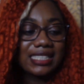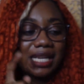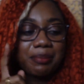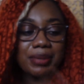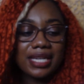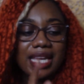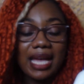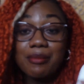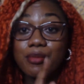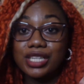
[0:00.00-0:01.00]
say
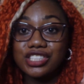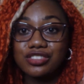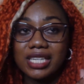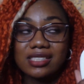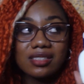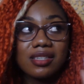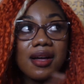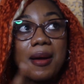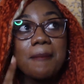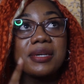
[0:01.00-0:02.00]
PM moisturizer,
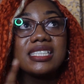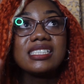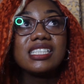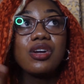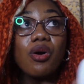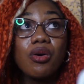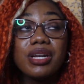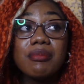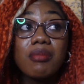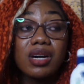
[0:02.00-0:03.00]
but it's the
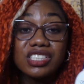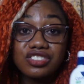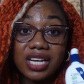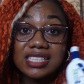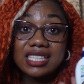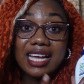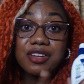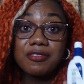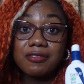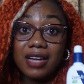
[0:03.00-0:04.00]
only moisturizer that I
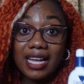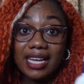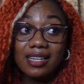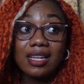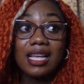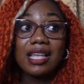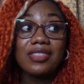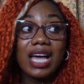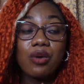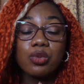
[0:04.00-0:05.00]
could find
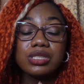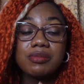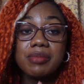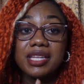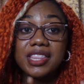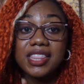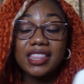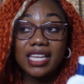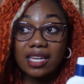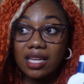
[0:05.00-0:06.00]
that wouldn't be
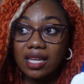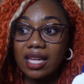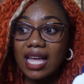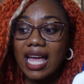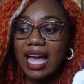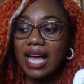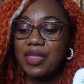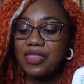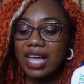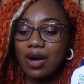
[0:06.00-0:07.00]
thick
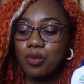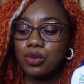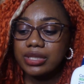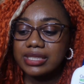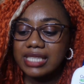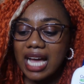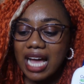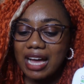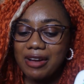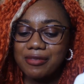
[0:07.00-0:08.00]
and that wouldn't
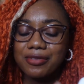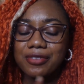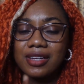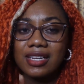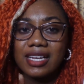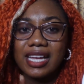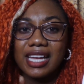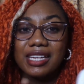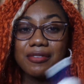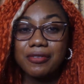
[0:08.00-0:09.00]
have
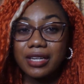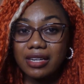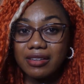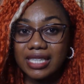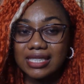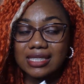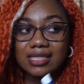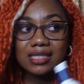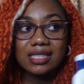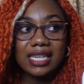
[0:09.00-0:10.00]
any
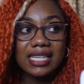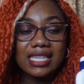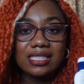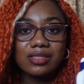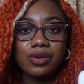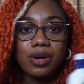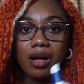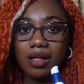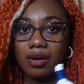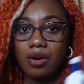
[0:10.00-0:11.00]
fragrance in it or
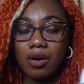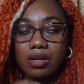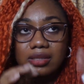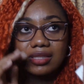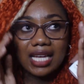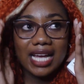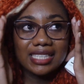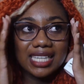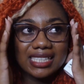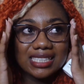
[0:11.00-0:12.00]
alcohols,
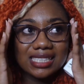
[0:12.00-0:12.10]
and that